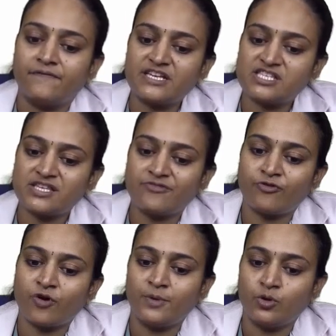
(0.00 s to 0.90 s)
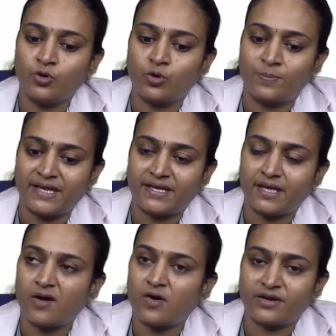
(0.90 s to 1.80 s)
vericiform
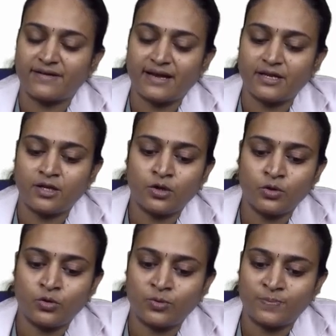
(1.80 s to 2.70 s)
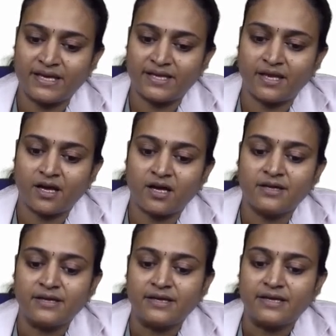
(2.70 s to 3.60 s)
leukoplakia or granular leukoplakia.
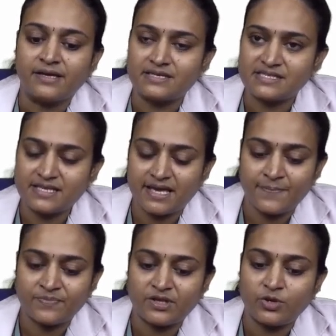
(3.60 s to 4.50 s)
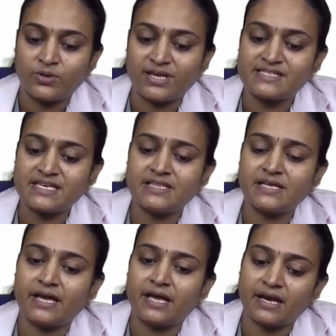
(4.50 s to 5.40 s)
In the same, you can see
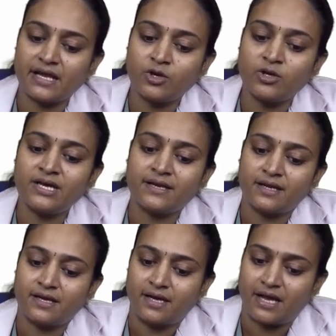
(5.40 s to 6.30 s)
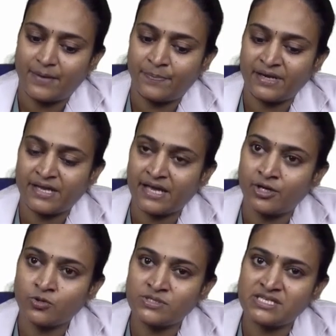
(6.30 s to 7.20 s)
the irregular
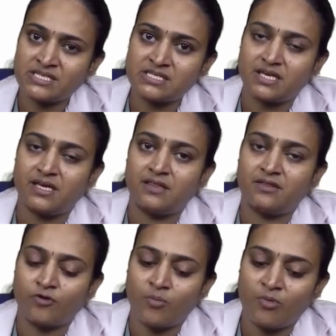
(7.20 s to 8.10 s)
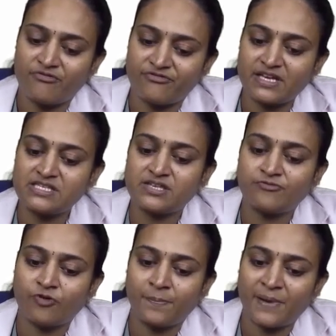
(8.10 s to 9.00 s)
hyperkeratosis in the form of
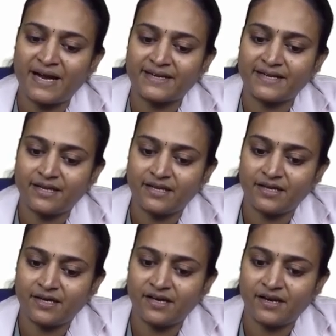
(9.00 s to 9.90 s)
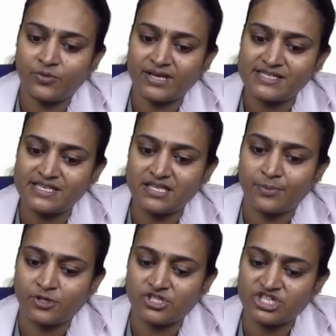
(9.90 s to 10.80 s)
vericiform pattern. Here you can see the
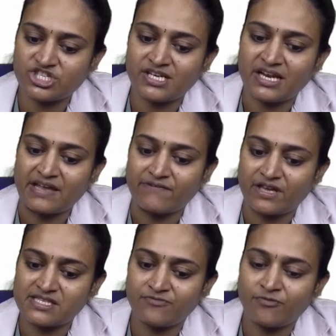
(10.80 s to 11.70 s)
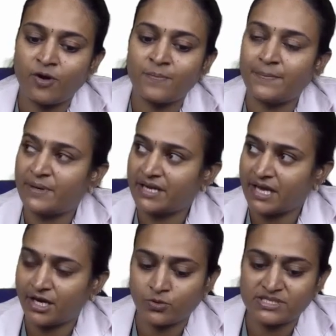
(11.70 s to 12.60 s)
projection like vericiform
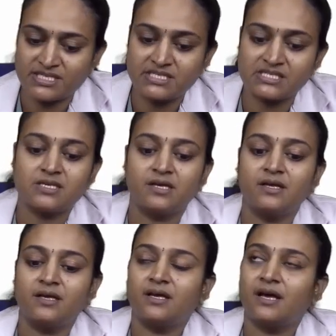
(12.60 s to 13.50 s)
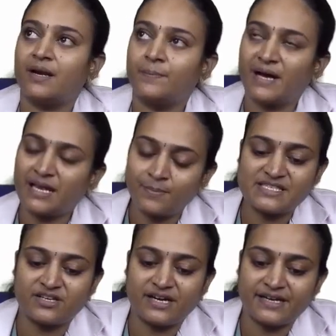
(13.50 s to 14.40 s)
hyperkeratosis and
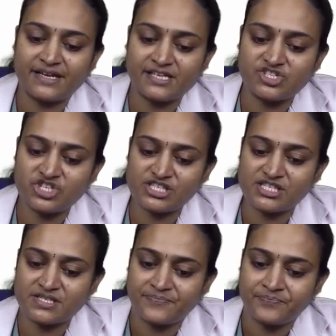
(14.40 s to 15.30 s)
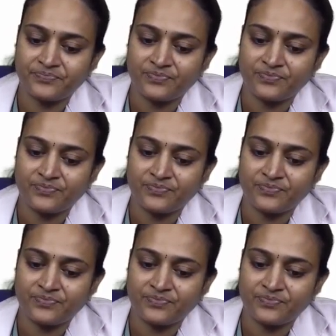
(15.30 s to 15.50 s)
bulbous retiridges